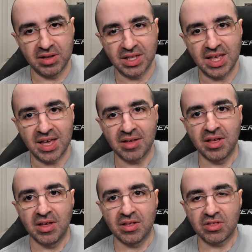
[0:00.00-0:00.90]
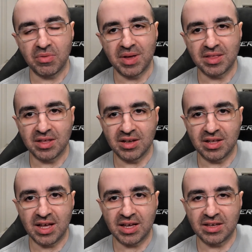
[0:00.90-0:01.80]
year. So
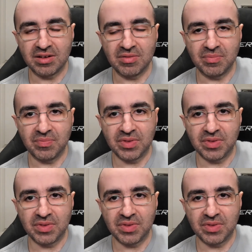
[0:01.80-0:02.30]
basically I can